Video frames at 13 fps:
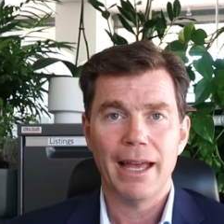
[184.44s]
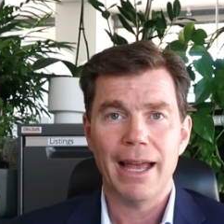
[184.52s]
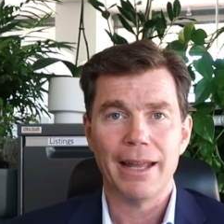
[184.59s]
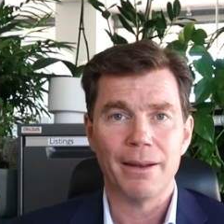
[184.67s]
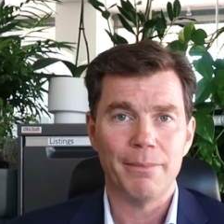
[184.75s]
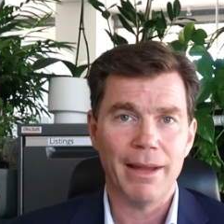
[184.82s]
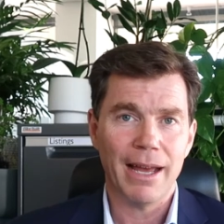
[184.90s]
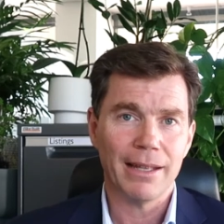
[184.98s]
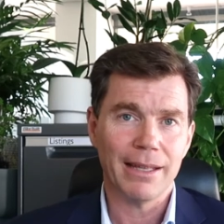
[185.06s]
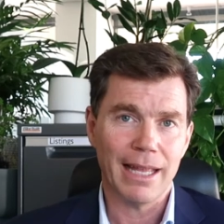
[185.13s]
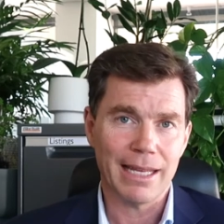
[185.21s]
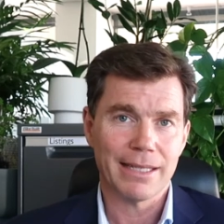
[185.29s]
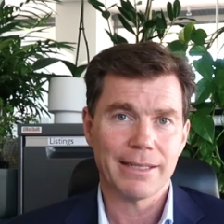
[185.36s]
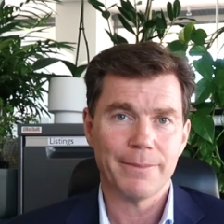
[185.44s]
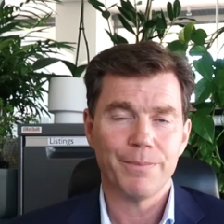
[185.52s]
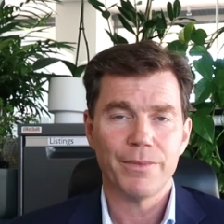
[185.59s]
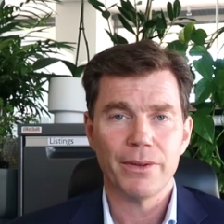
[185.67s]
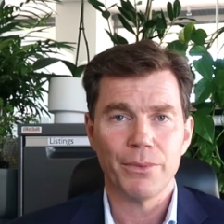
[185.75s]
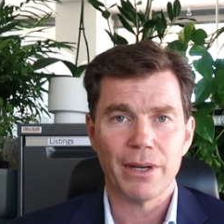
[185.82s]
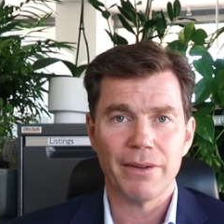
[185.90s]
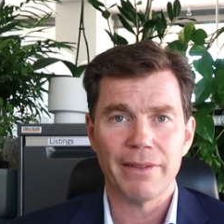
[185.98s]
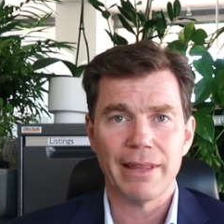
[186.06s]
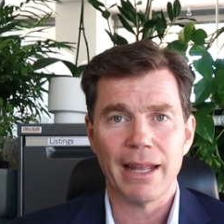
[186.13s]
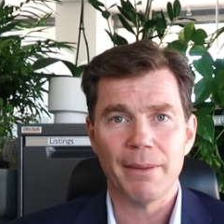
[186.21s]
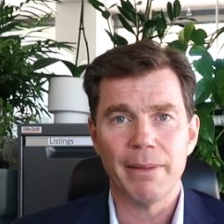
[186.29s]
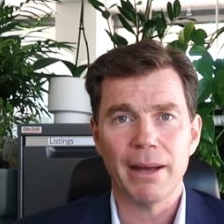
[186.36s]
an amount less, whatever
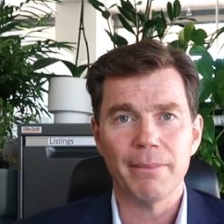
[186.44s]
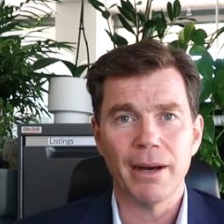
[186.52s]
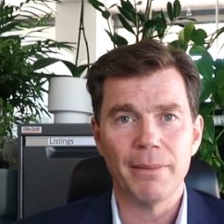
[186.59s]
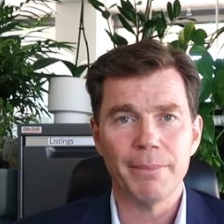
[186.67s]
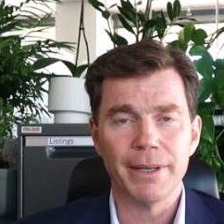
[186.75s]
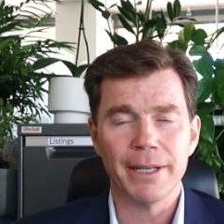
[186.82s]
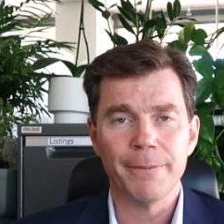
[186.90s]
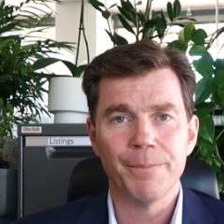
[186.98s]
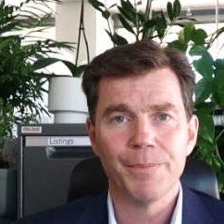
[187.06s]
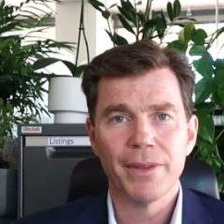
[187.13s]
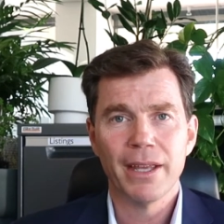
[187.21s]
that amount might be.